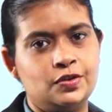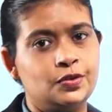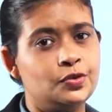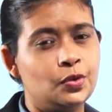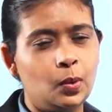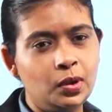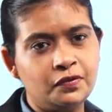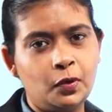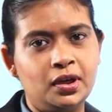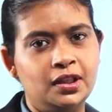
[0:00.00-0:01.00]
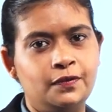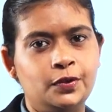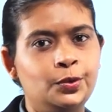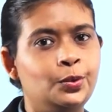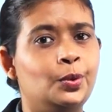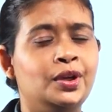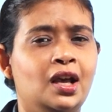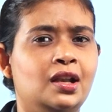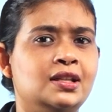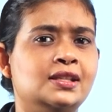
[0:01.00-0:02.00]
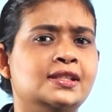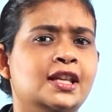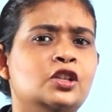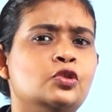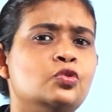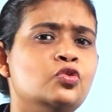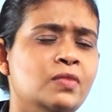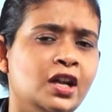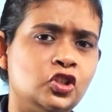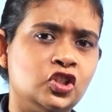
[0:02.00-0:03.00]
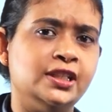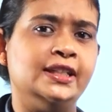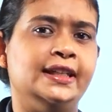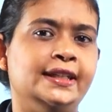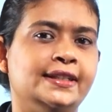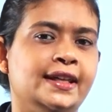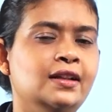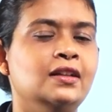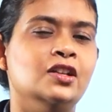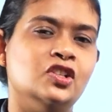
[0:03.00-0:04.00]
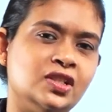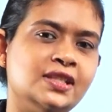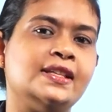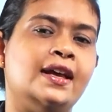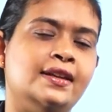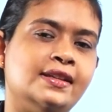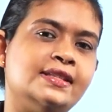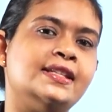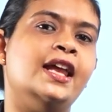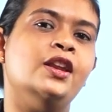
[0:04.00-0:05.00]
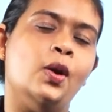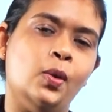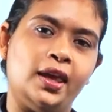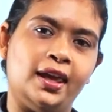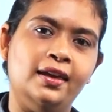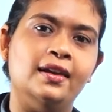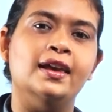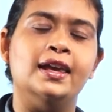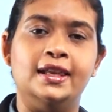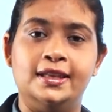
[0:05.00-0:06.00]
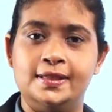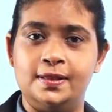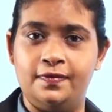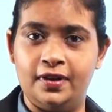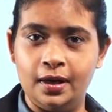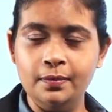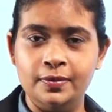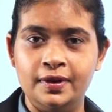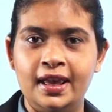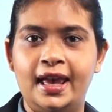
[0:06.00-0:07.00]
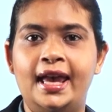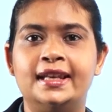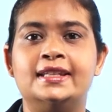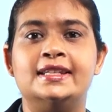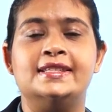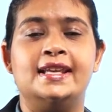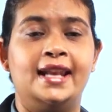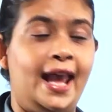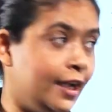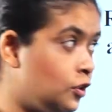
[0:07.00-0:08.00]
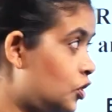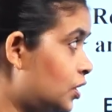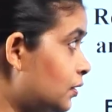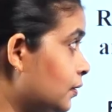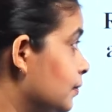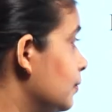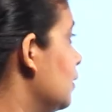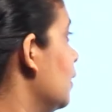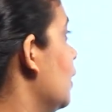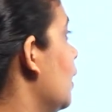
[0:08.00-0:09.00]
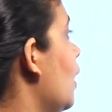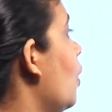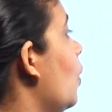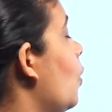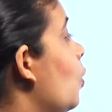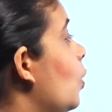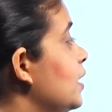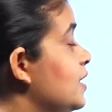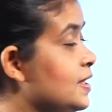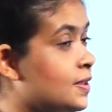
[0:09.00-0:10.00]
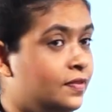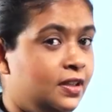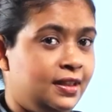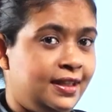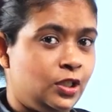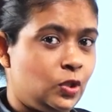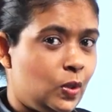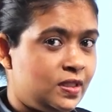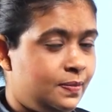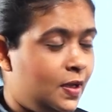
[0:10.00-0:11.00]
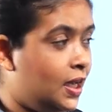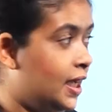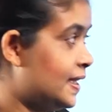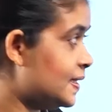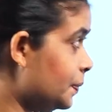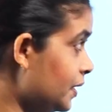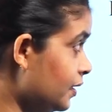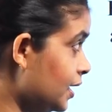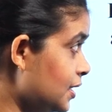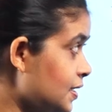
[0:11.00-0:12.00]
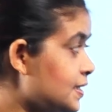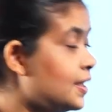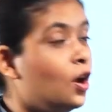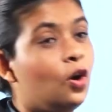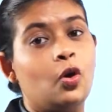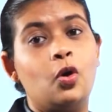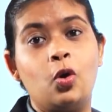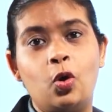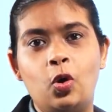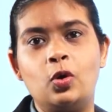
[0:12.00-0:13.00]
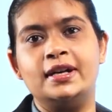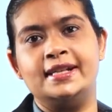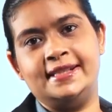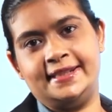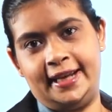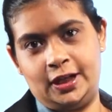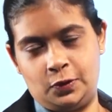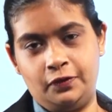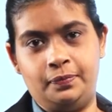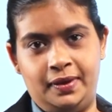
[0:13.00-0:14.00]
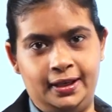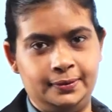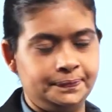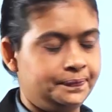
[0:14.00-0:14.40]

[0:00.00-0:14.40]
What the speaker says: So don't worry if you don't understand too much in detail. Just understand, okay, it is a verb. And it is an action, or it is a word that talks about an experience or a state of being.